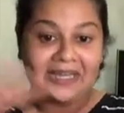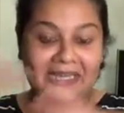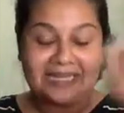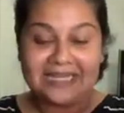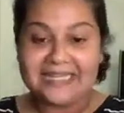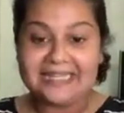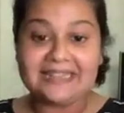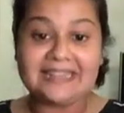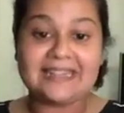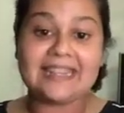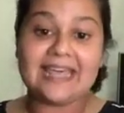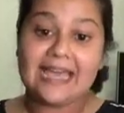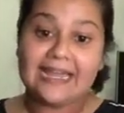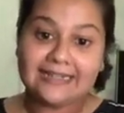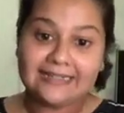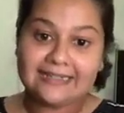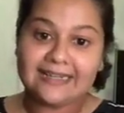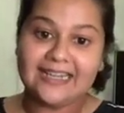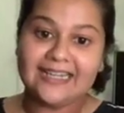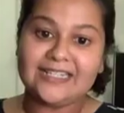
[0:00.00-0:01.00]
In
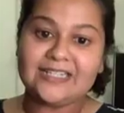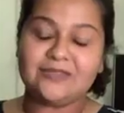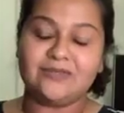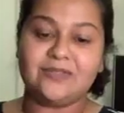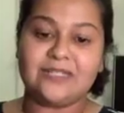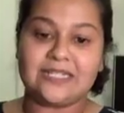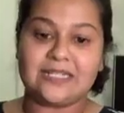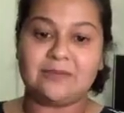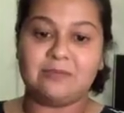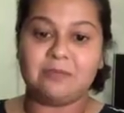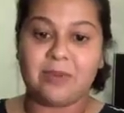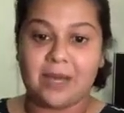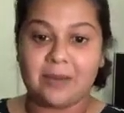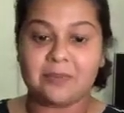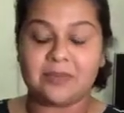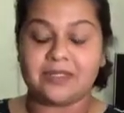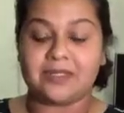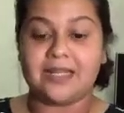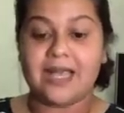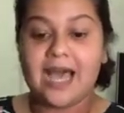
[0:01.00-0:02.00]
that kind of little
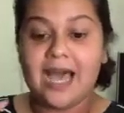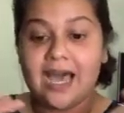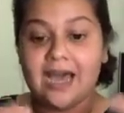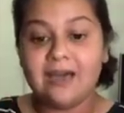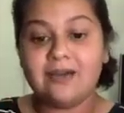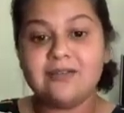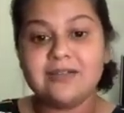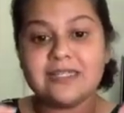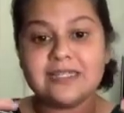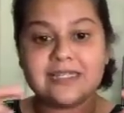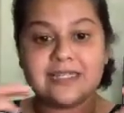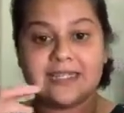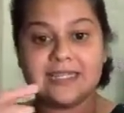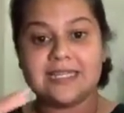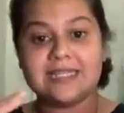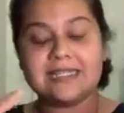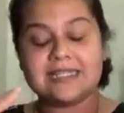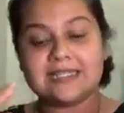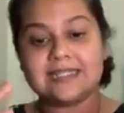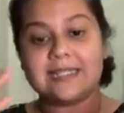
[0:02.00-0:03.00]
bubble, how does
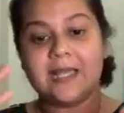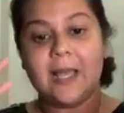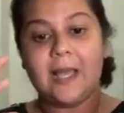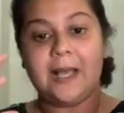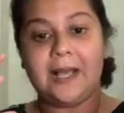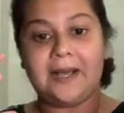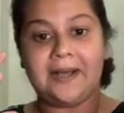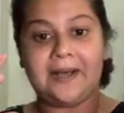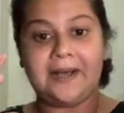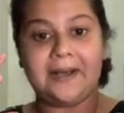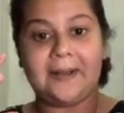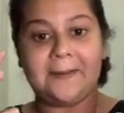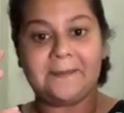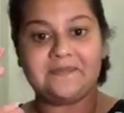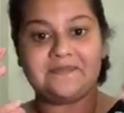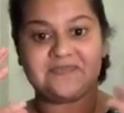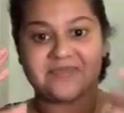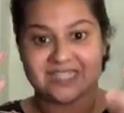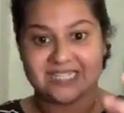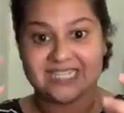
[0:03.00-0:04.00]
this
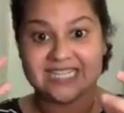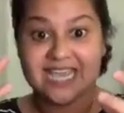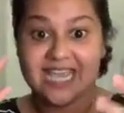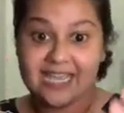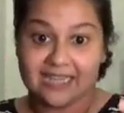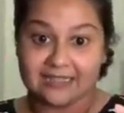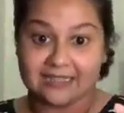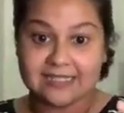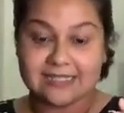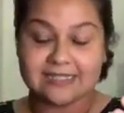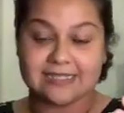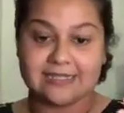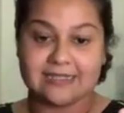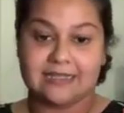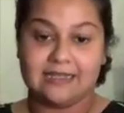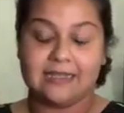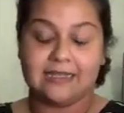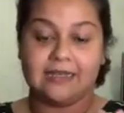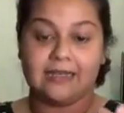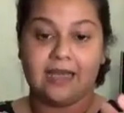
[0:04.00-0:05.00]
text,
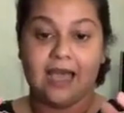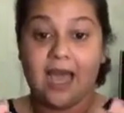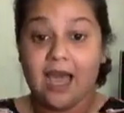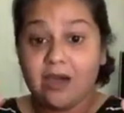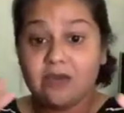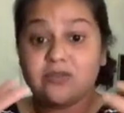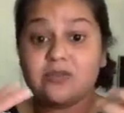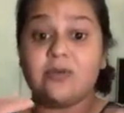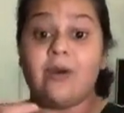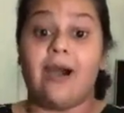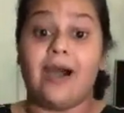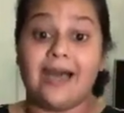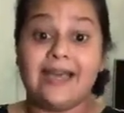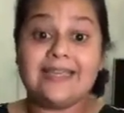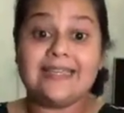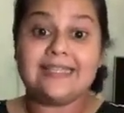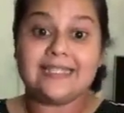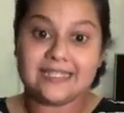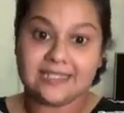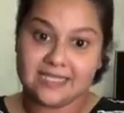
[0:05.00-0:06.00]
how do
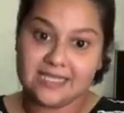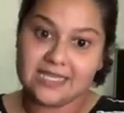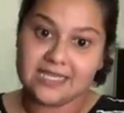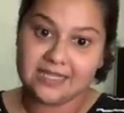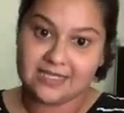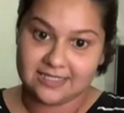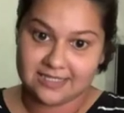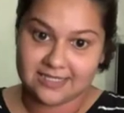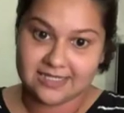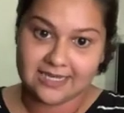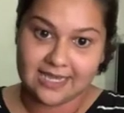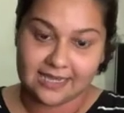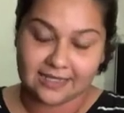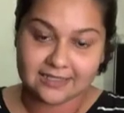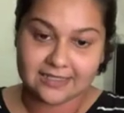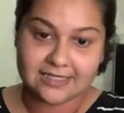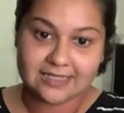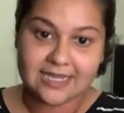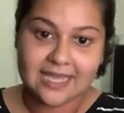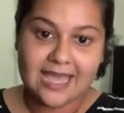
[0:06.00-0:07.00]
I see this
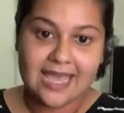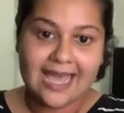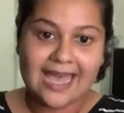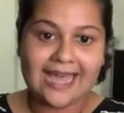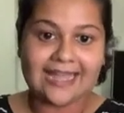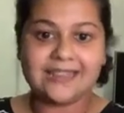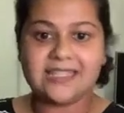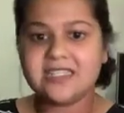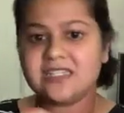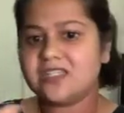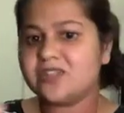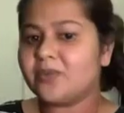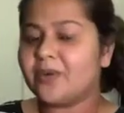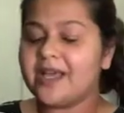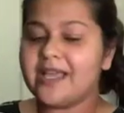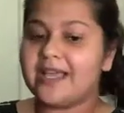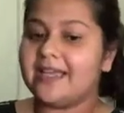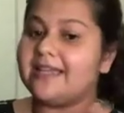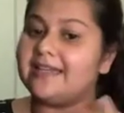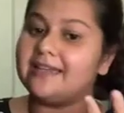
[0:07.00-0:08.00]
text? And this is why
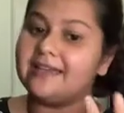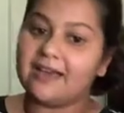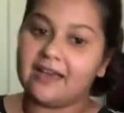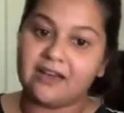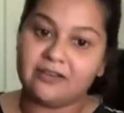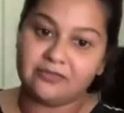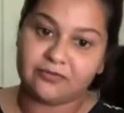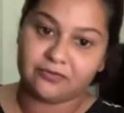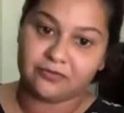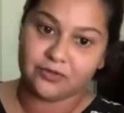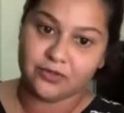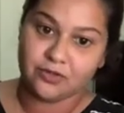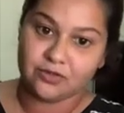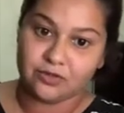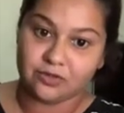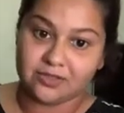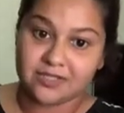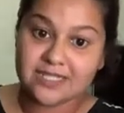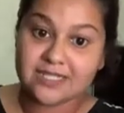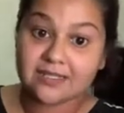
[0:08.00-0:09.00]
I love,
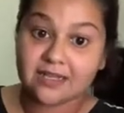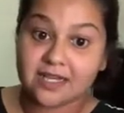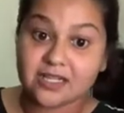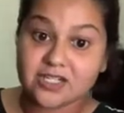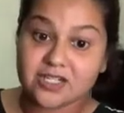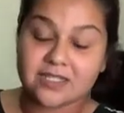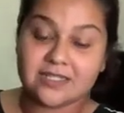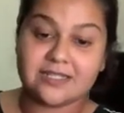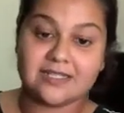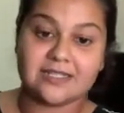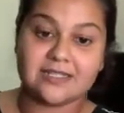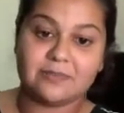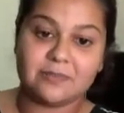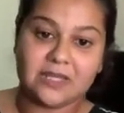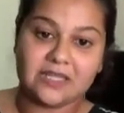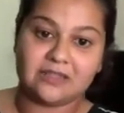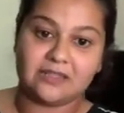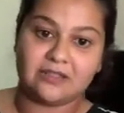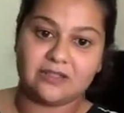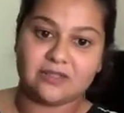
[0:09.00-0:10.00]
discussions as
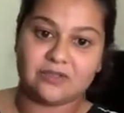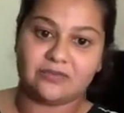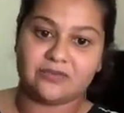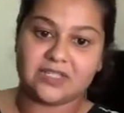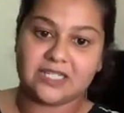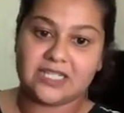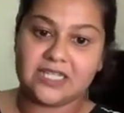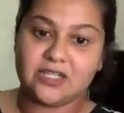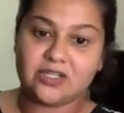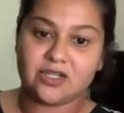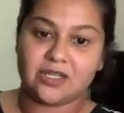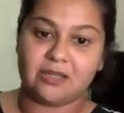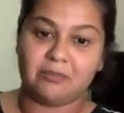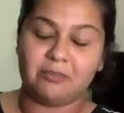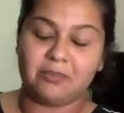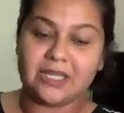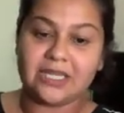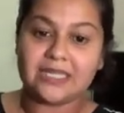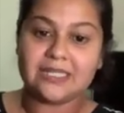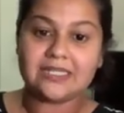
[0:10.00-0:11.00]
methods of teaching,
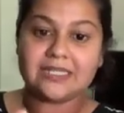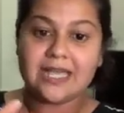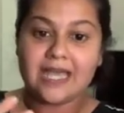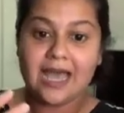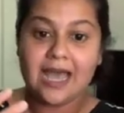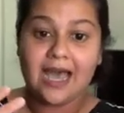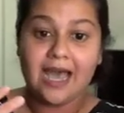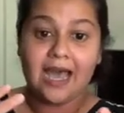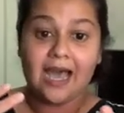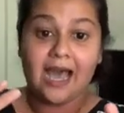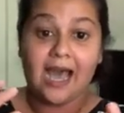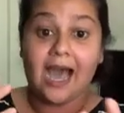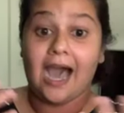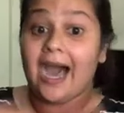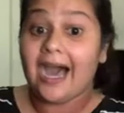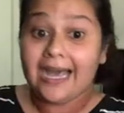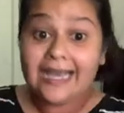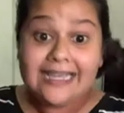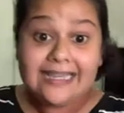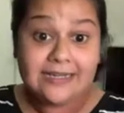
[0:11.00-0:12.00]
because
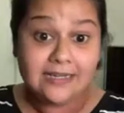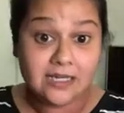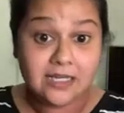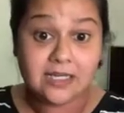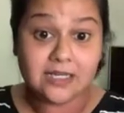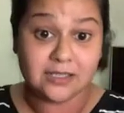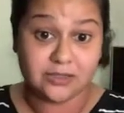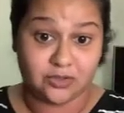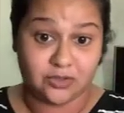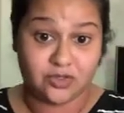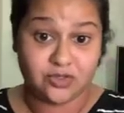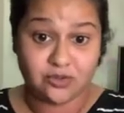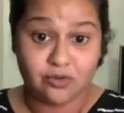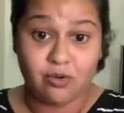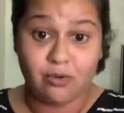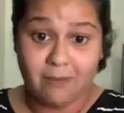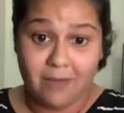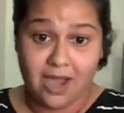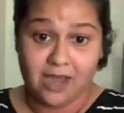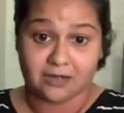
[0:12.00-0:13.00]
I learn so
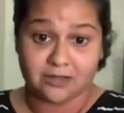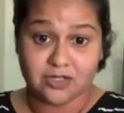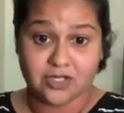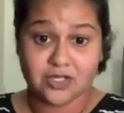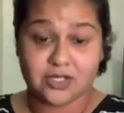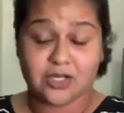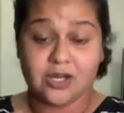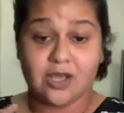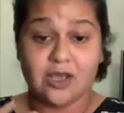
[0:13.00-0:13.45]
much